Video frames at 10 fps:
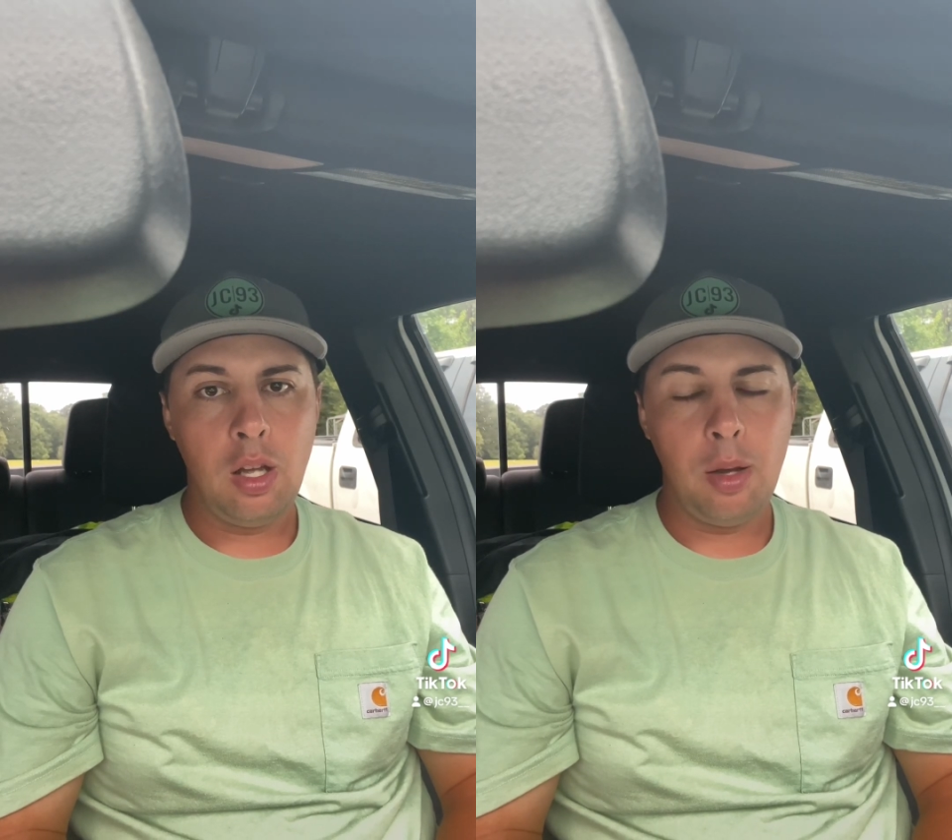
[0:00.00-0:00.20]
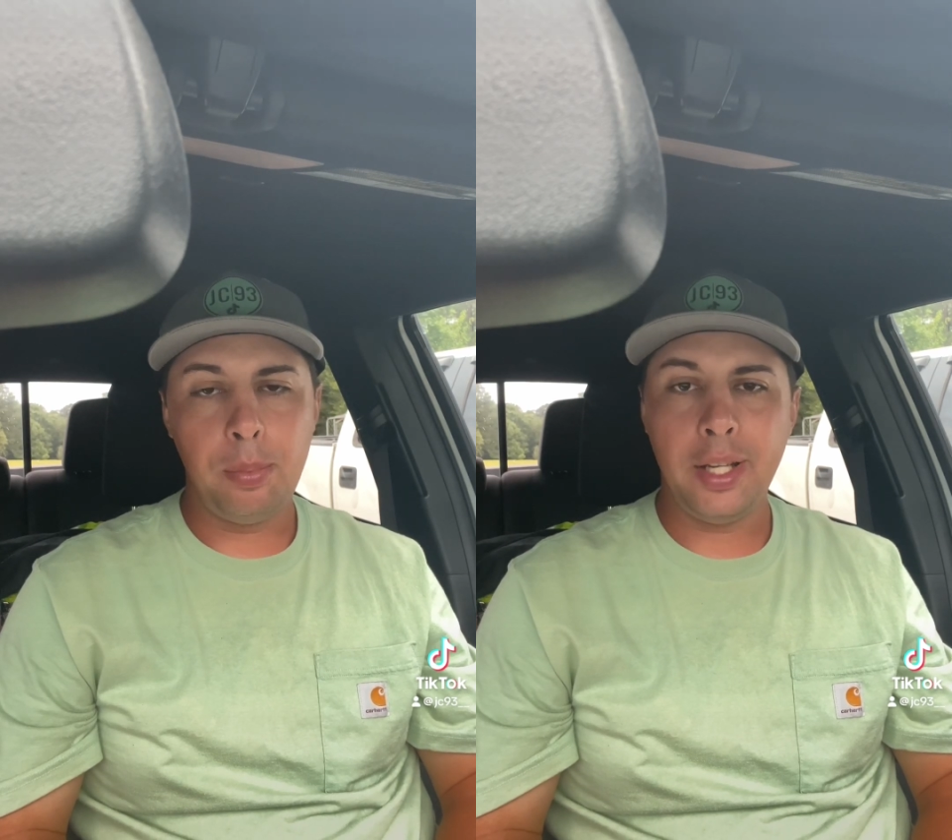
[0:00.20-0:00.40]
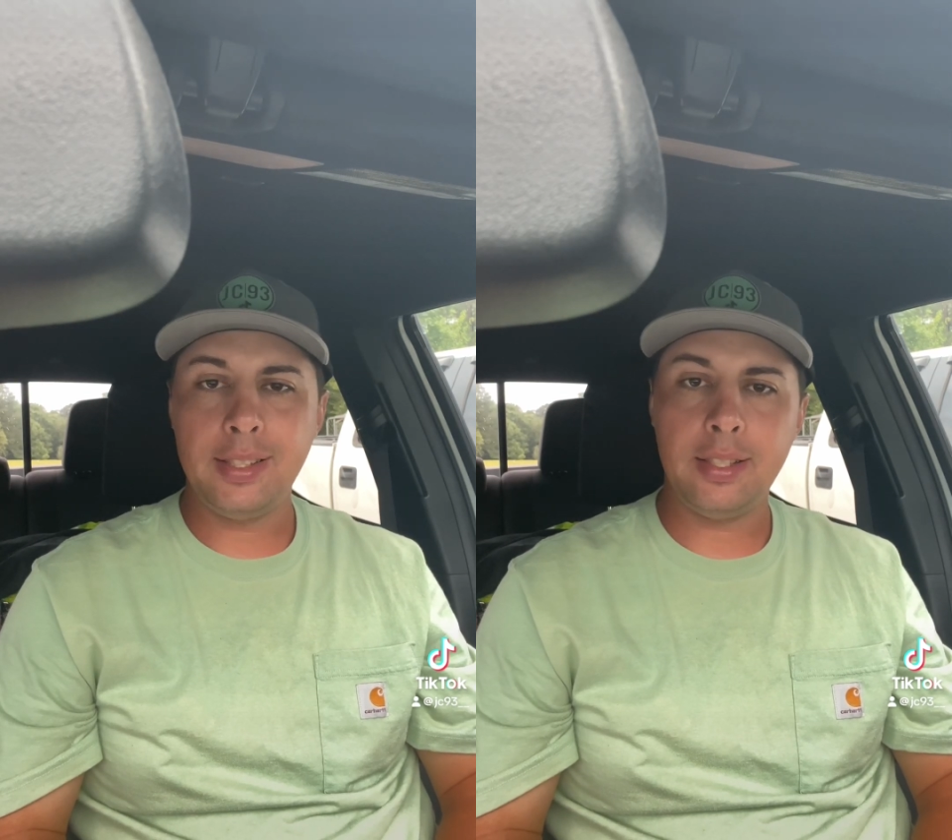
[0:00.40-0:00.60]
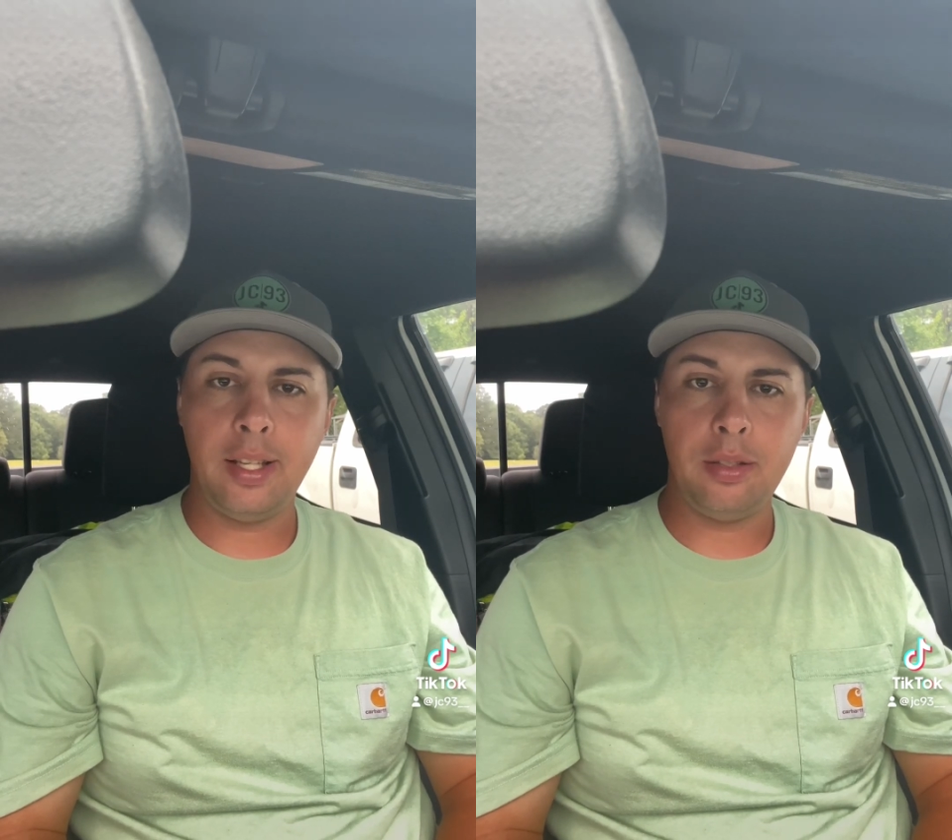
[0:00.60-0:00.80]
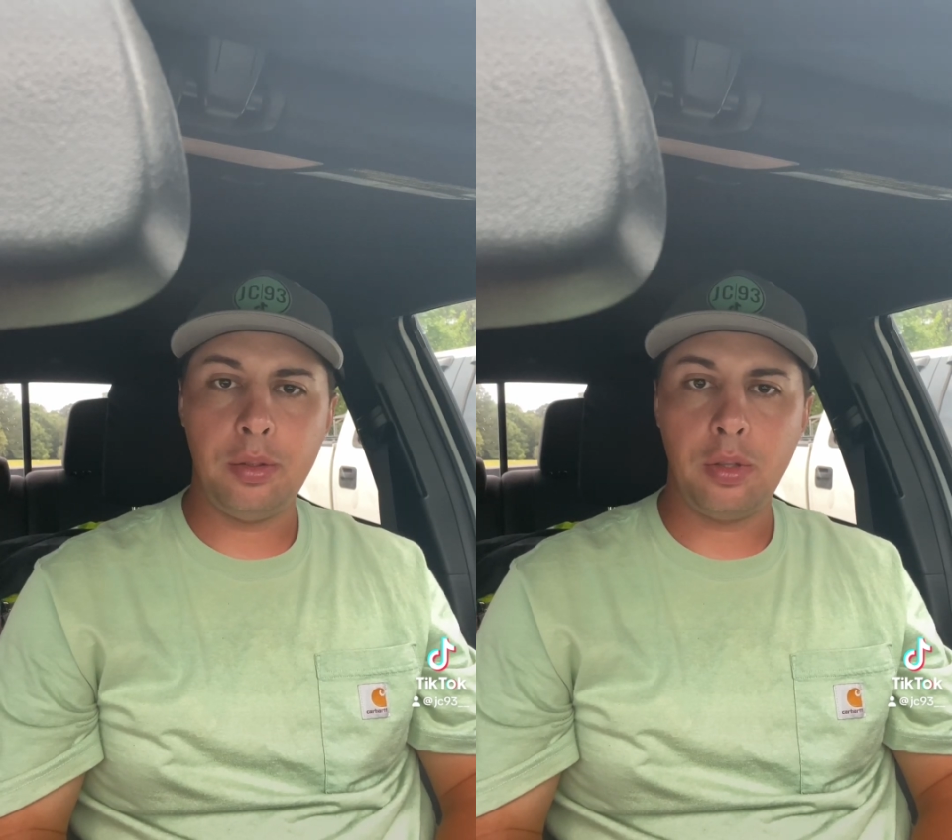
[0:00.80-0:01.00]
a place
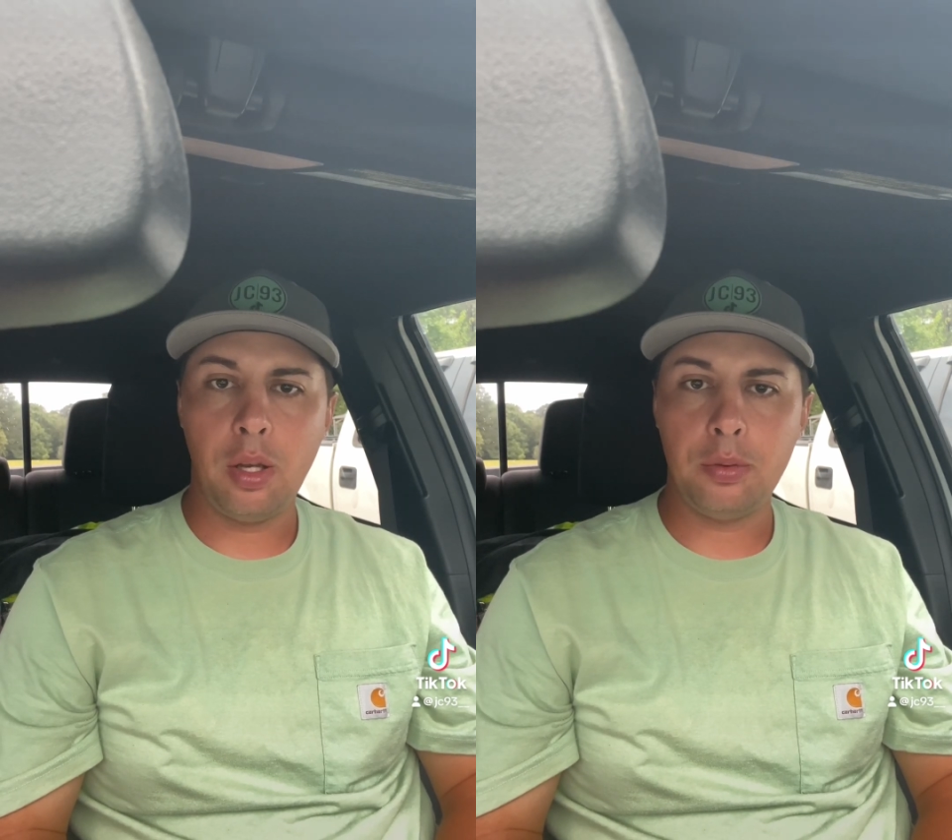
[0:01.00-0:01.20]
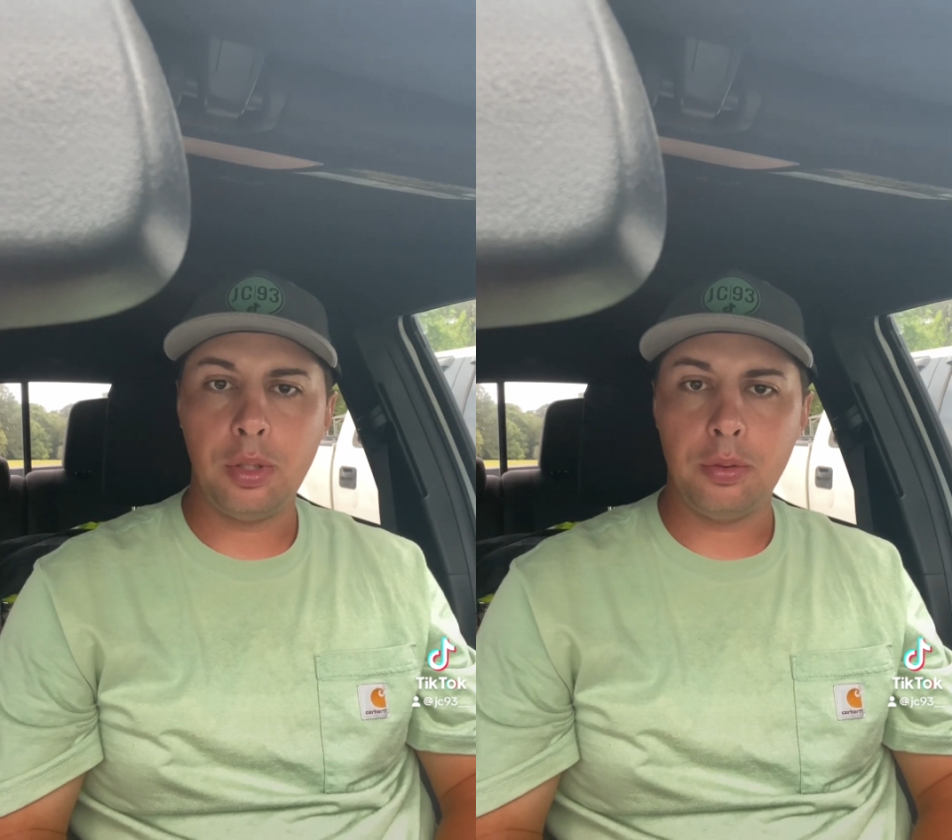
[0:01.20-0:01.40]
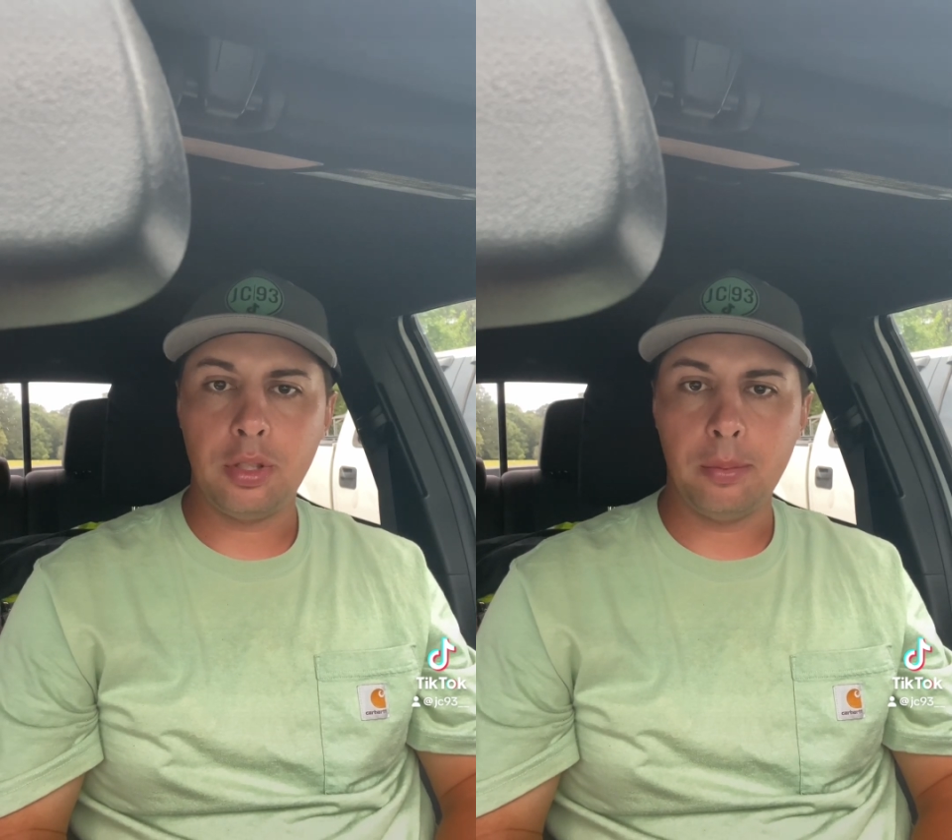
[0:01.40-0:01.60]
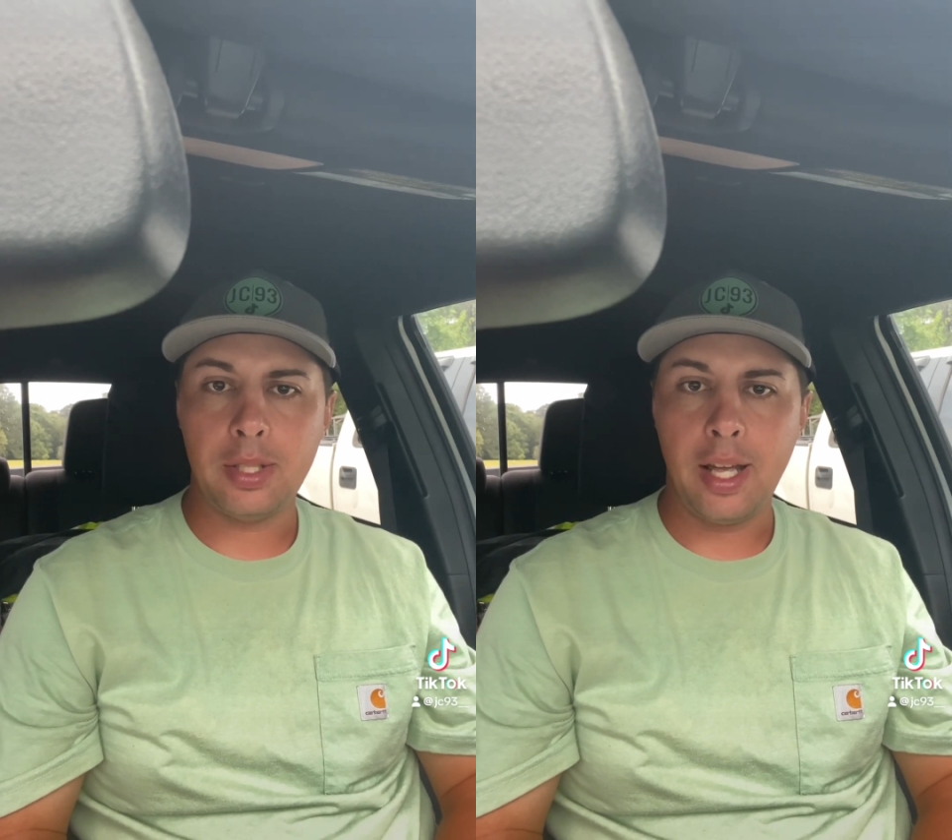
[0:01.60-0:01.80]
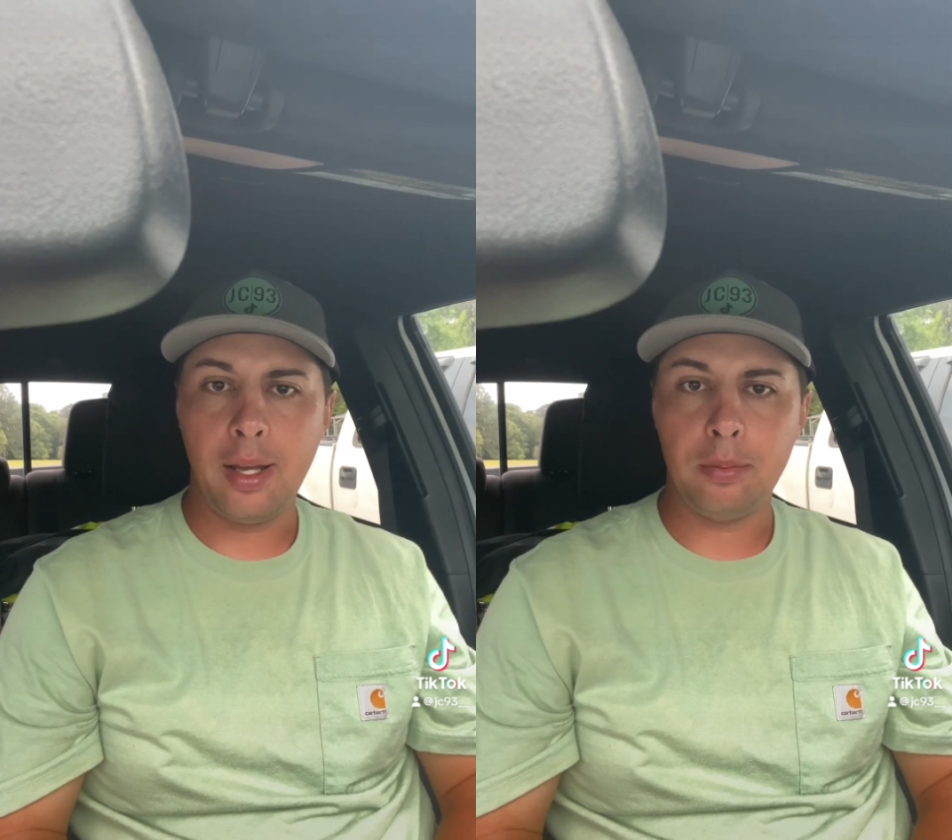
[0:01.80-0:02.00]
that you go to
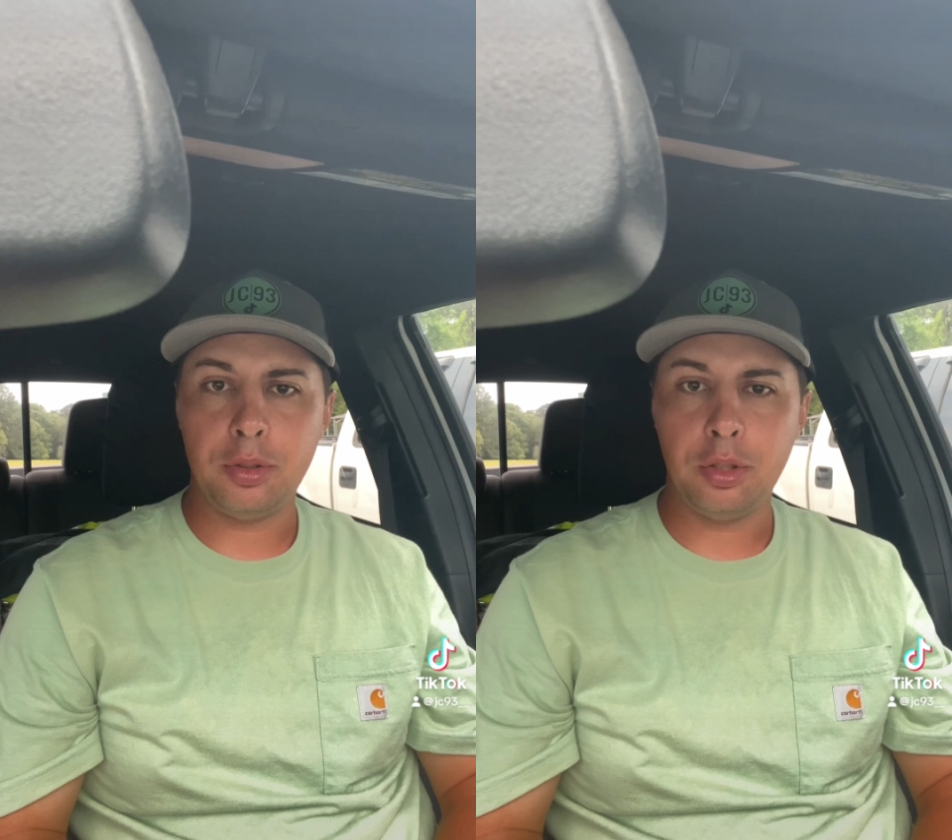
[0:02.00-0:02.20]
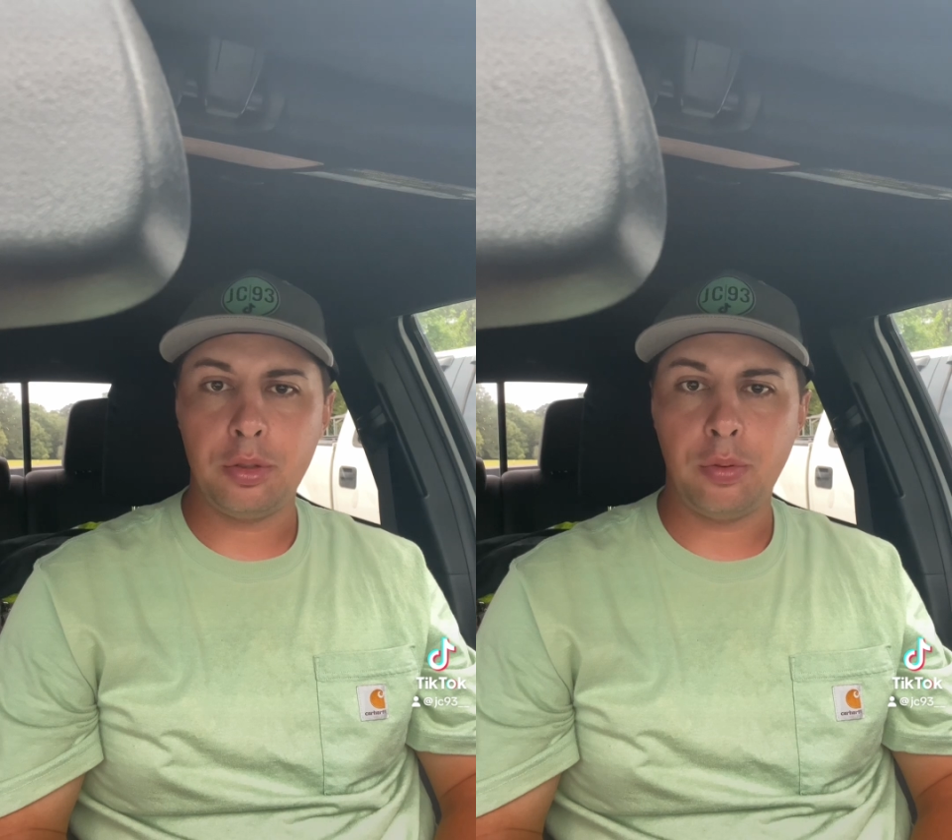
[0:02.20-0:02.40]
sometimes just